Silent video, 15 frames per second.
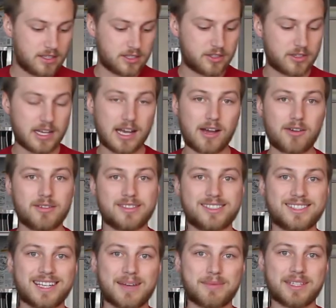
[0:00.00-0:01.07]
So now
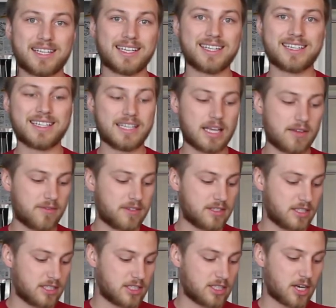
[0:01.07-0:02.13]
it's time to get it in the
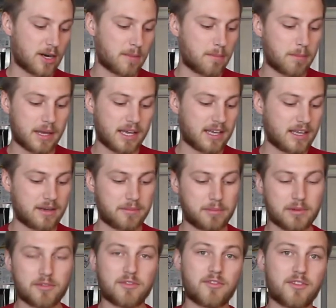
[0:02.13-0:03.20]
oven to start baking.
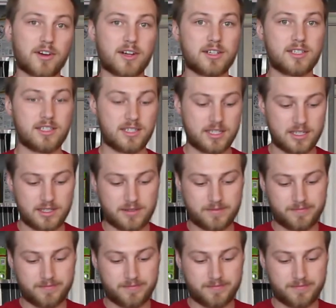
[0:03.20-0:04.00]
But first,